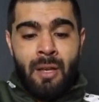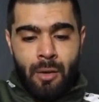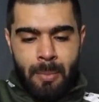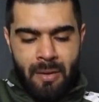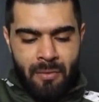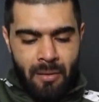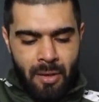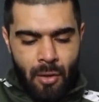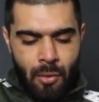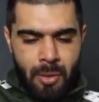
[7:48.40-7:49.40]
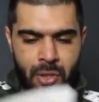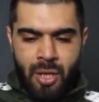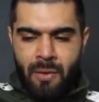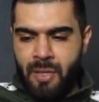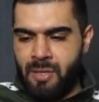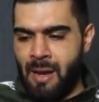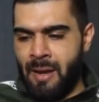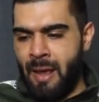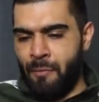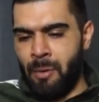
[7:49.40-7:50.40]
It'll be a very low budget if you're
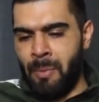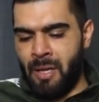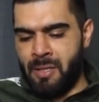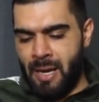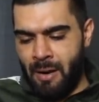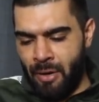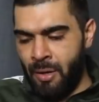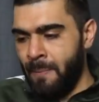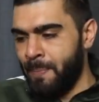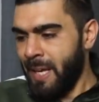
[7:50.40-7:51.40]
selling Henrik Mkhitaryan.